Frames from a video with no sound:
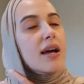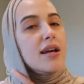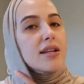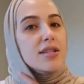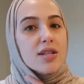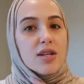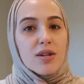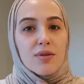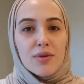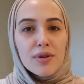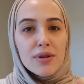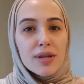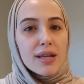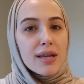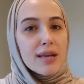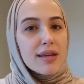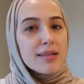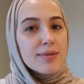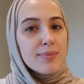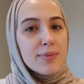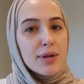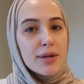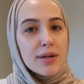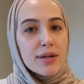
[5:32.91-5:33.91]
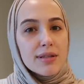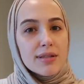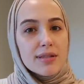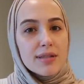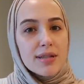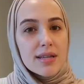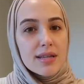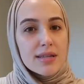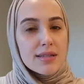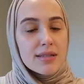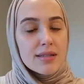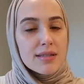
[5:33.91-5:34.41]
Didn't really experience
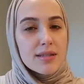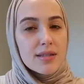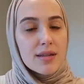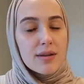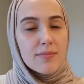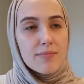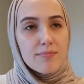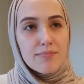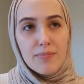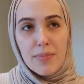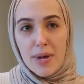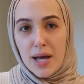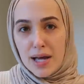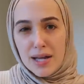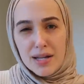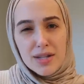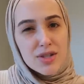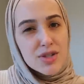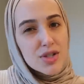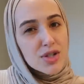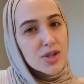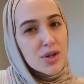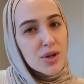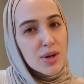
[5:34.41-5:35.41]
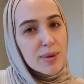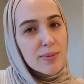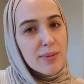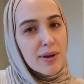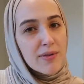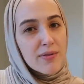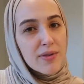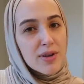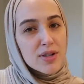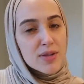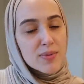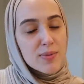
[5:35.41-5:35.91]
this much during my
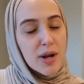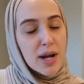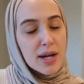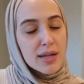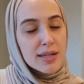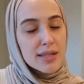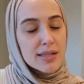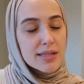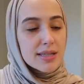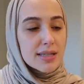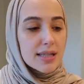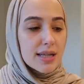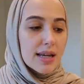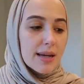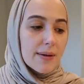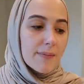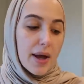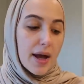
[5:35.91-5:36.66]
first pregnancy,